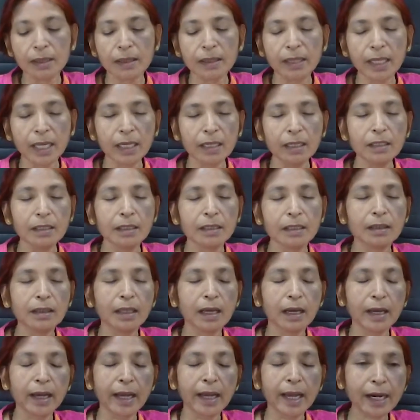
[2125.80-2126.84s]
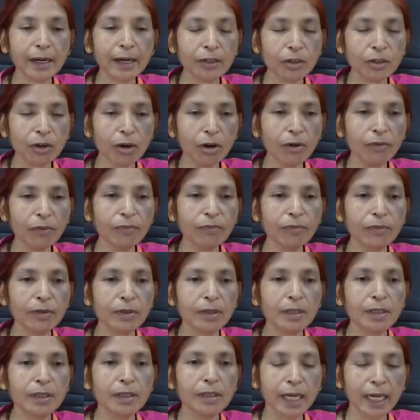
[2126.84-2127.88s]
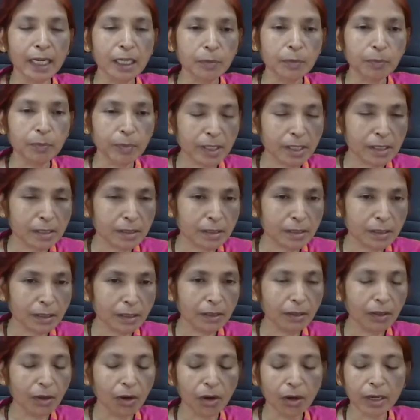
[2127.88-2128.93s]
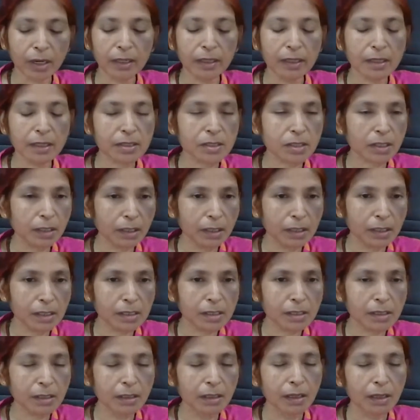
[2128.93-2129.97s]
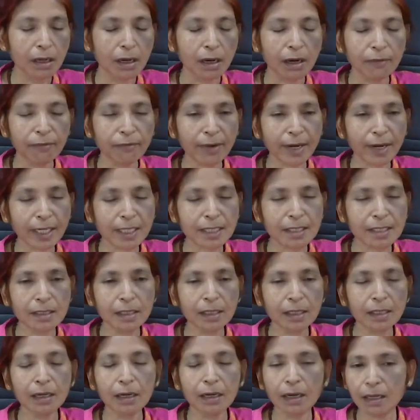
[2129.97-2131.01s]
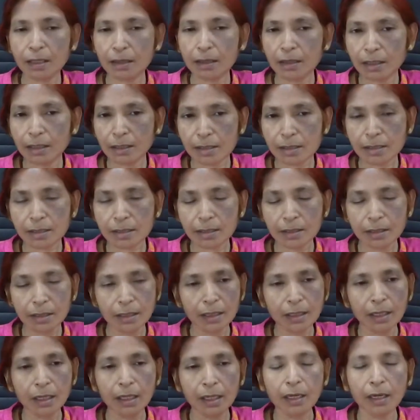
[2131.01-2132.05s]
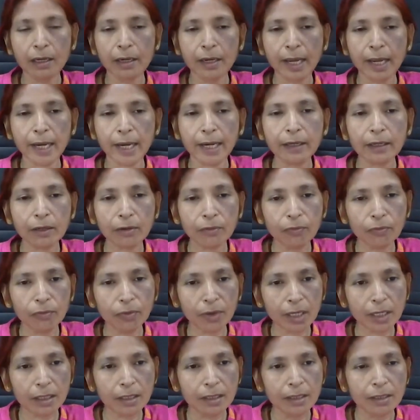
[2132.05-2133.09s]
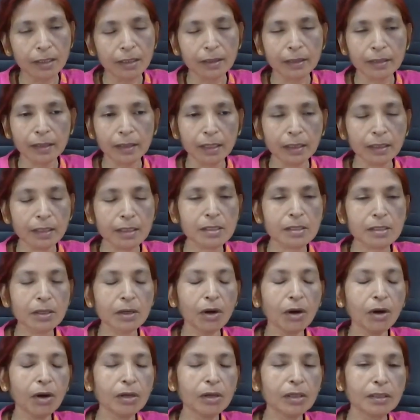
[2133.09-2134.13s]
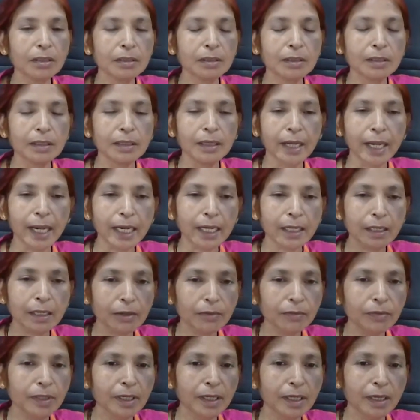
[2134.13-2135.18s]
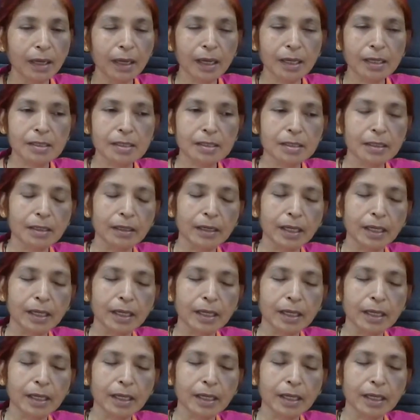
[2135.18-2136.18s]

then the act of that person or industrialist affects the others in a negative way. That is called negative externality.